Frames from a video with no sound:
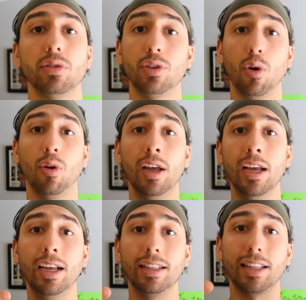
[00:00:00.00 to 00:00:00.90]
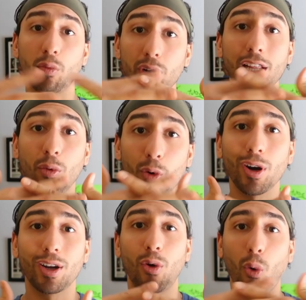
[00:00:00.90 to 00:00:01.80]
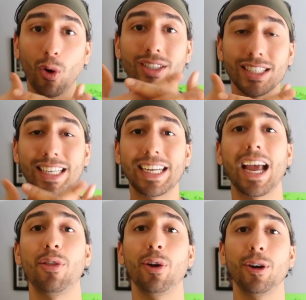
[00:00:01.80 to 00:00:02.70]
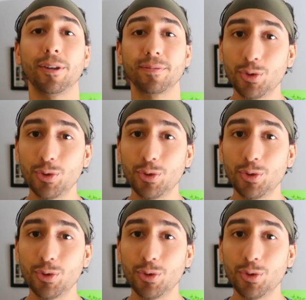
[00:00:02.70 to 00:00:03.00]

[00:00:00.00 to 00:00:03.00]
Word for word: So they really work coarsely together.